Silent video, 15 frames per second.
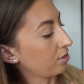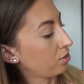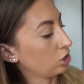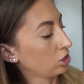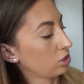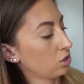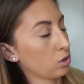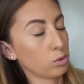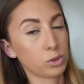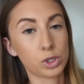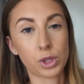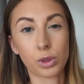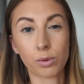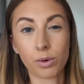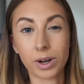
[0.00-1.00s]
just those
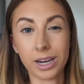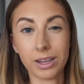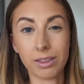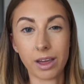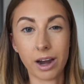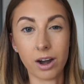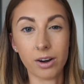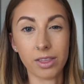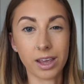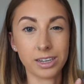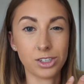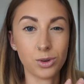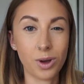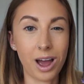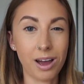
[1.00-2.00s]
3 there, they
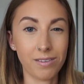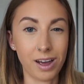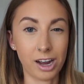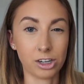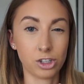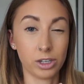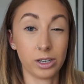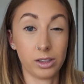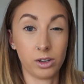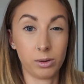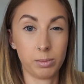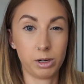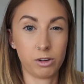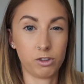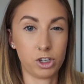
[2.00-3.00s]
do have actually a little
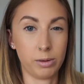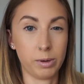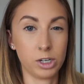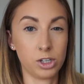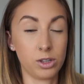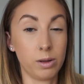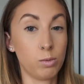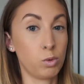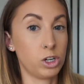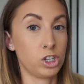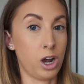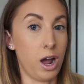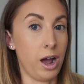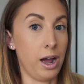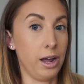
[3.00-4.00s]
bit of shimmer to them, which
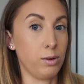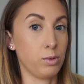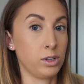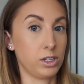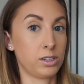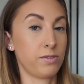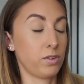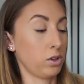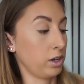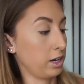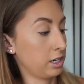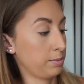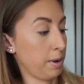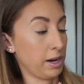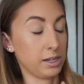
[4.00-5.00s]
I was fully
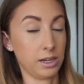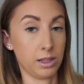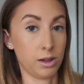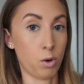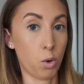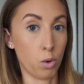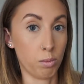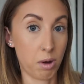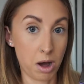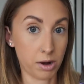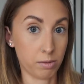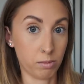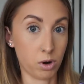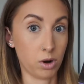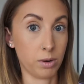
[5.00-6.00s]
expecting the whole
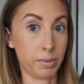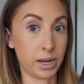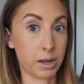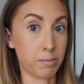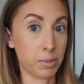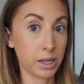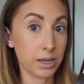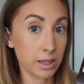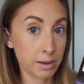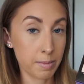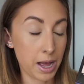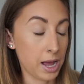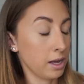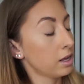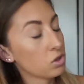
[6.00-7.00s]
bottom row to be completely
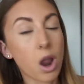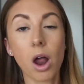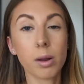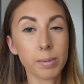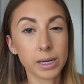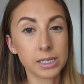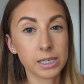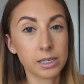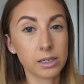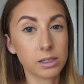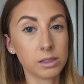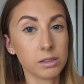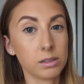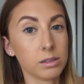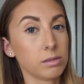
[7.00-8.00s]
matte. Not a big
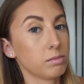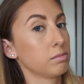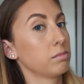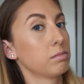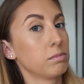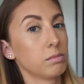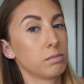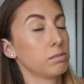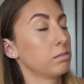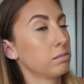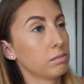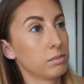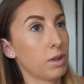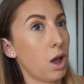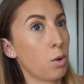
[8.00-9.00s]
deal.
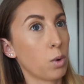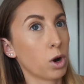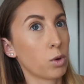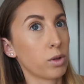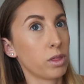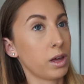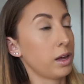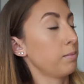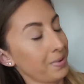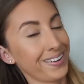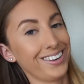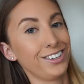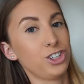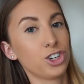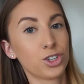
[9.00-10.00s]
I'll work with it,
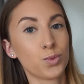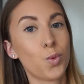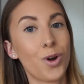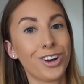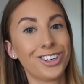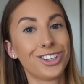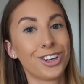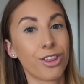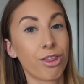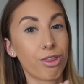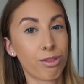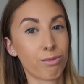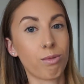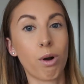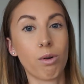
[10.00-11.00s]
but just wanted to
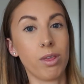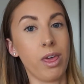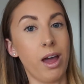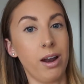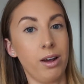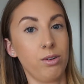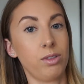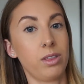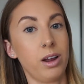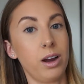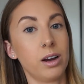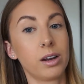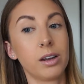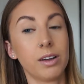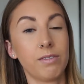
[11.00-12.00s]
throw that out
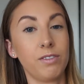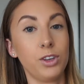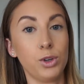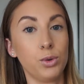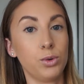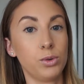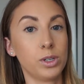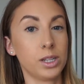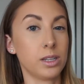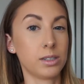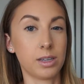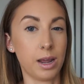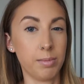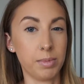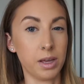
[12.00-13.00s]
there. If you did the
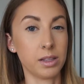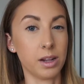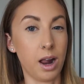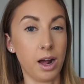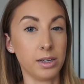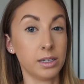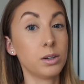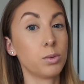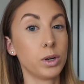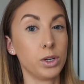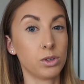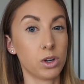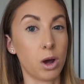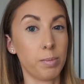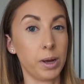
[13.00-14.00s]
same thing that I did when you
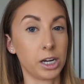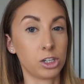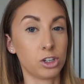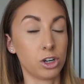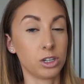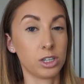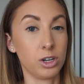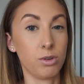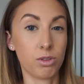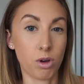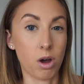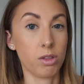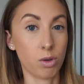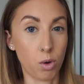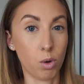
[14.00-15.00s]
saw pictures and you
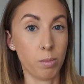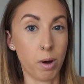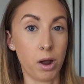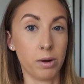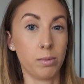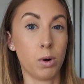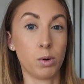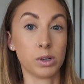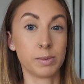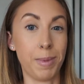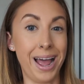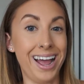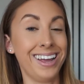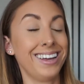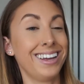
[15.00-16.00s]
thought the whole bottom row was
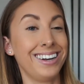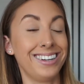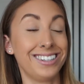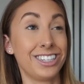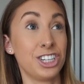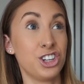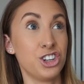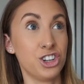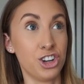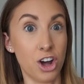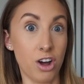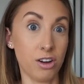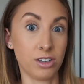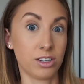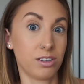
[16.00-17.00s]
matte, it is
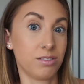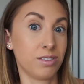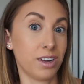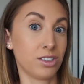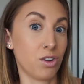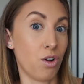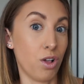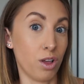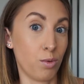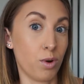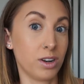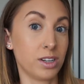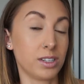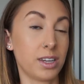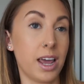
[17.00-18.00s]
not. That's all I
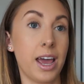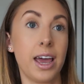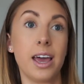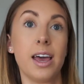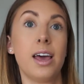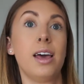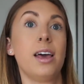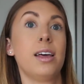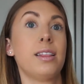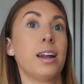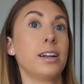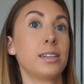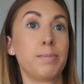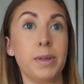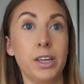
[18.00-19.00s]
wanted to say. That
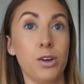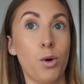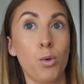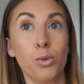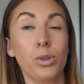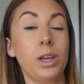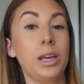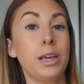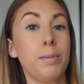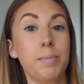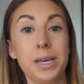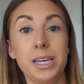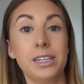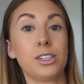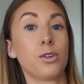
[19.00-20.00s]
is the only
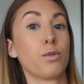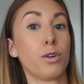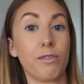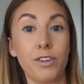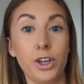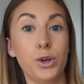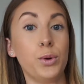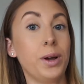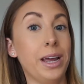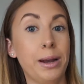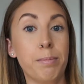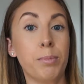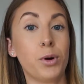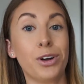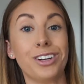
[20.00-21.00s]
piece of review
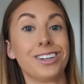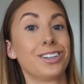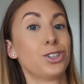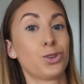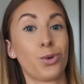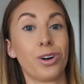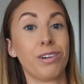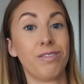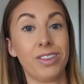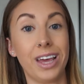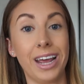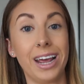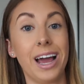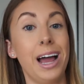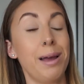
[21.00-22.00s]
input sort of
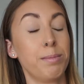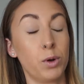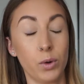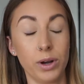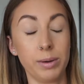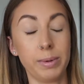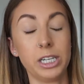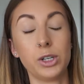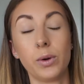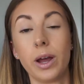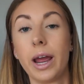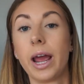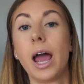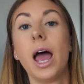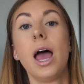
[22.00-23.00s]
thing I'm going to be
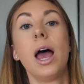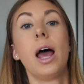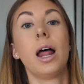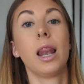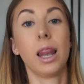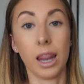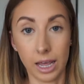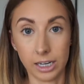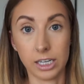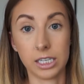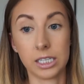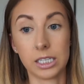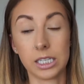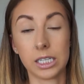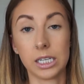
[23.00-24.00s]
doing.
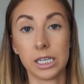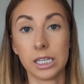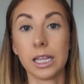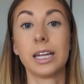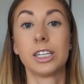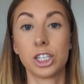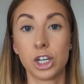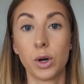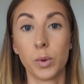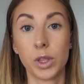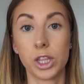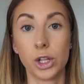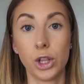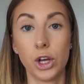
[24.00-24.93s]
Let's start with the